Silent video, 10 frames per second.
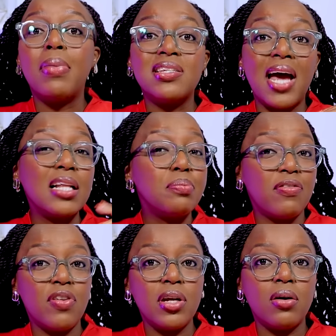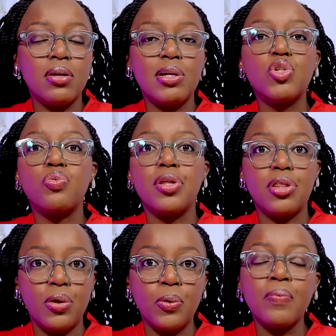But I'll be very honest
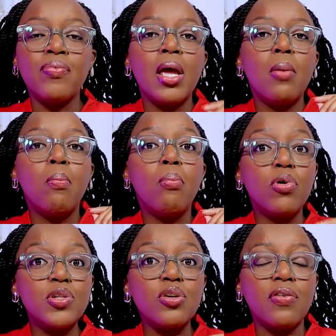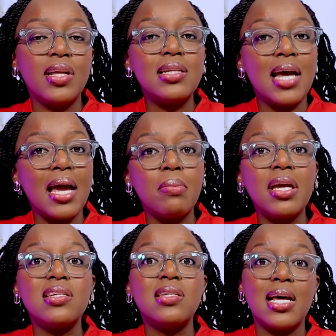with you. Most of the time,
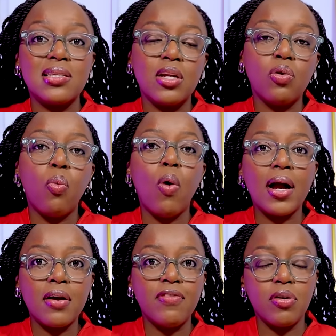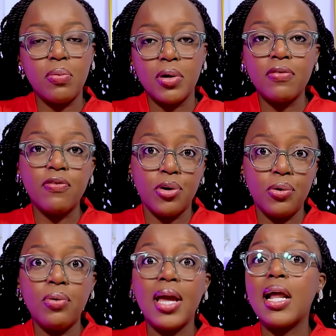it doesn't work very well for
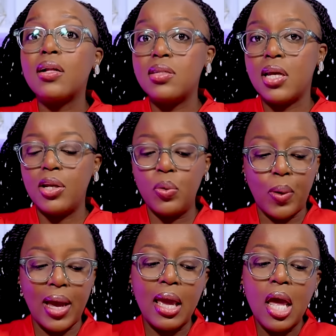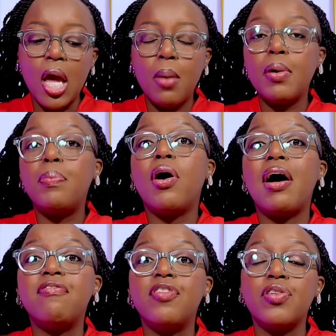you. And I'll tell you why. People
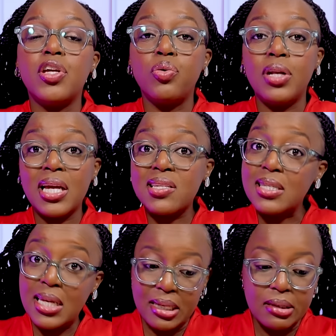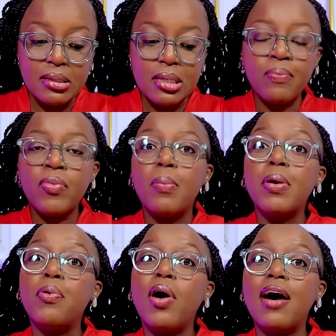have very unique skills,
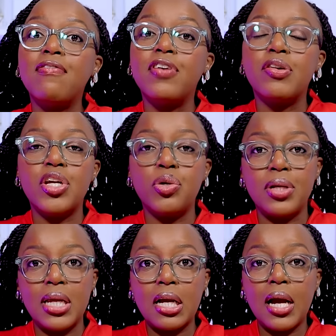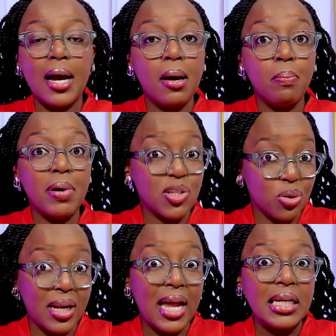people have very unique um,
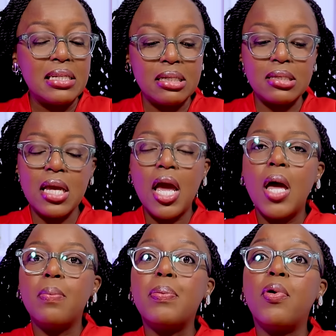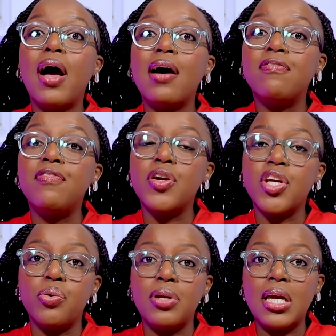personalities people have
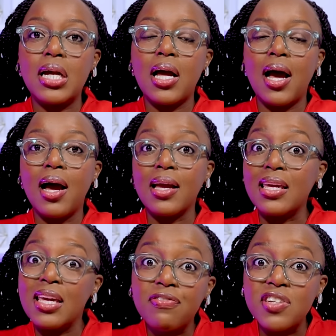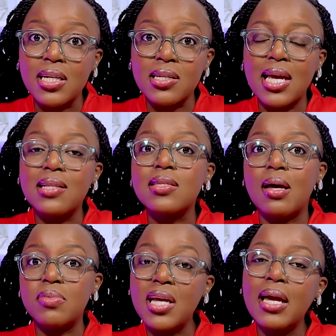very unique uh, giftings, and
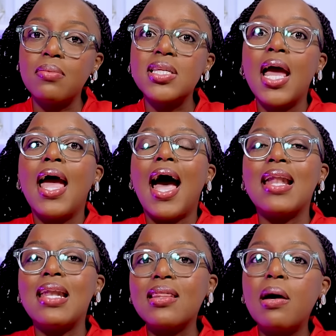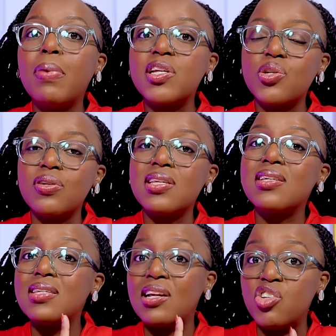sometimes another person's
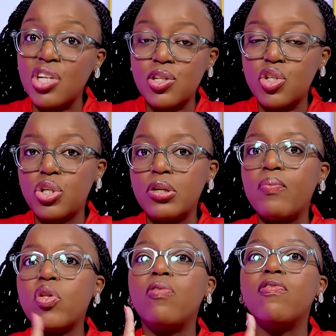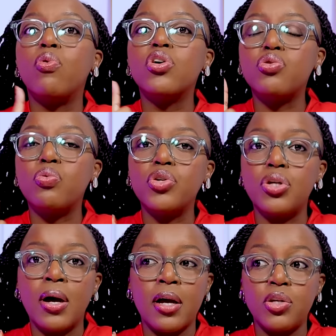suggestion of what
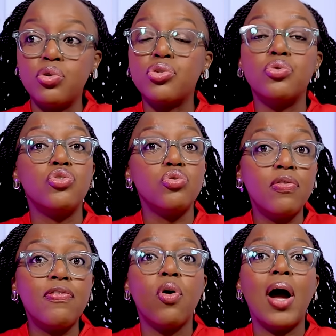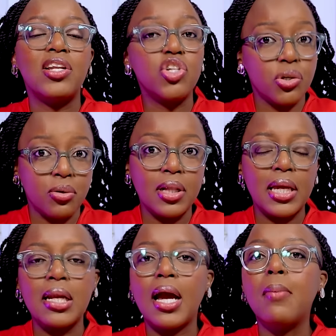uh, you should do for additional
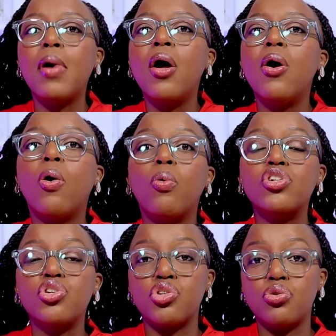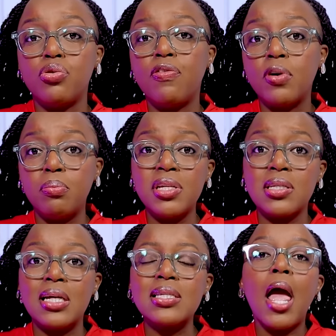income or what you should do for
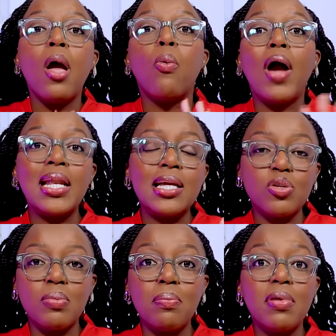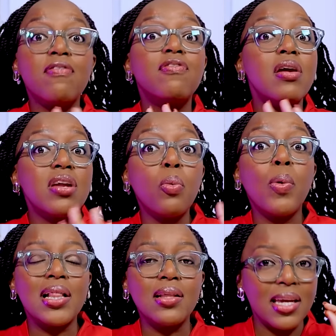business, while it may be very
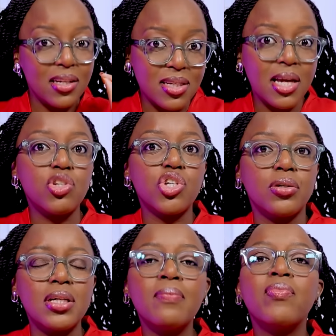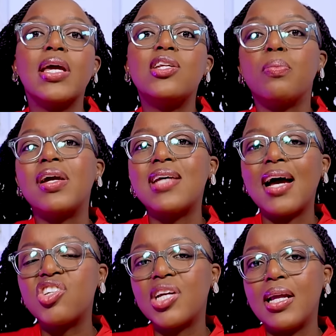well intentioned, it might
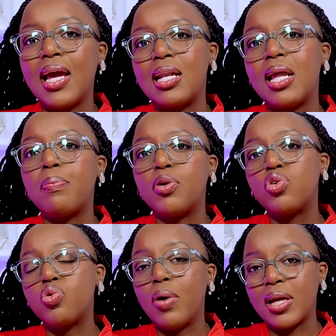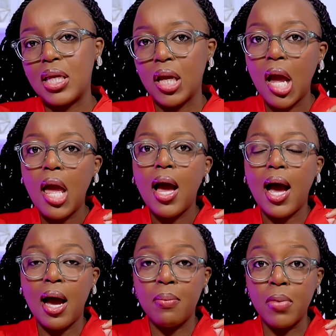actually end up not working
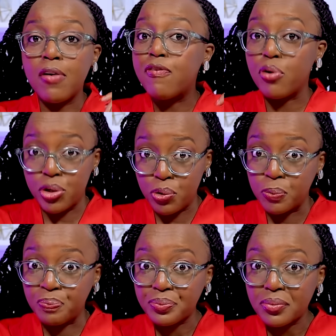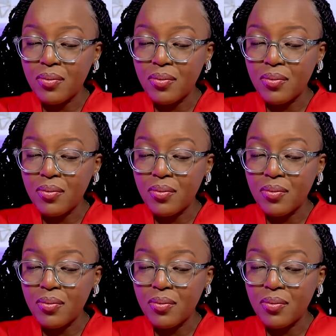um, for you.